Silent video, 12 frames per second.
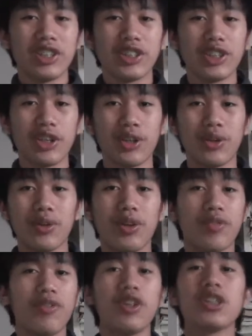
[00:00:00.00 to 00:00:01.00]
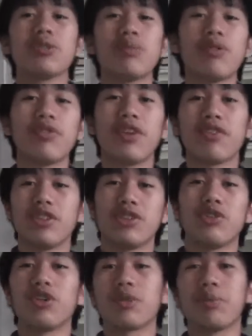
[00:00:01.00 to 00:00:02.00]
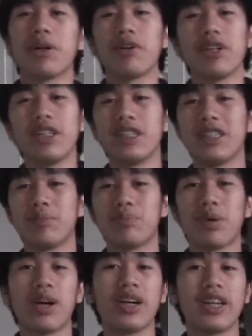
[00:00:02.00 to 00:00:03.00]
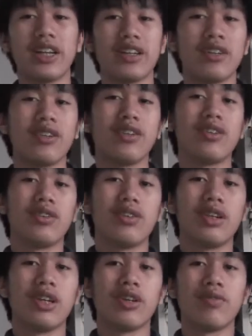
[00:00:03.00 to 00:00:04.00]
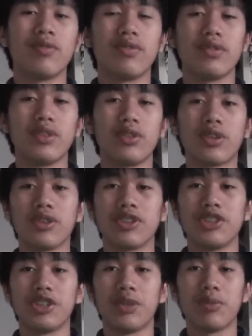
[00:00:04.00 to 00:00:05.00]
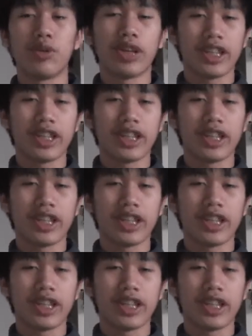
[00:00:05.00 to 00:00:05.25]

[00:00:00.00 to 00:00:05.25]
So the first method I'm going to talk about is buying your costume or